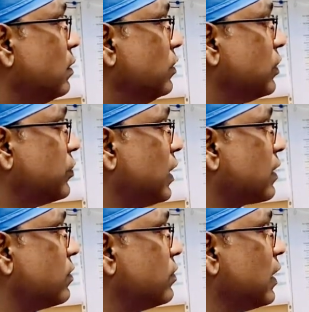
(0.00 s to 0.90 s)
just check
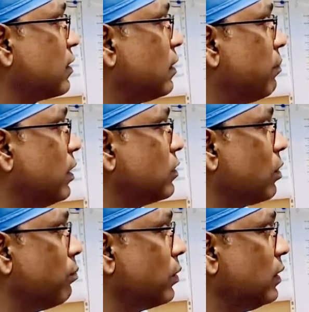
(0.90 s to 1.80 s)
the blood
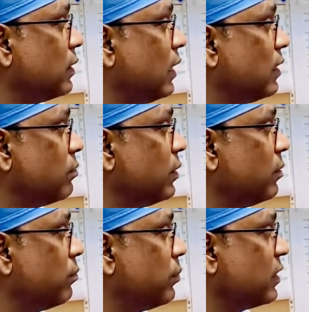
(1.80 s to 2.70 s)
component has
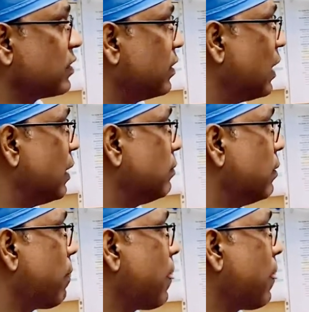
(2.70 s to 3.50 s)
been prescribed.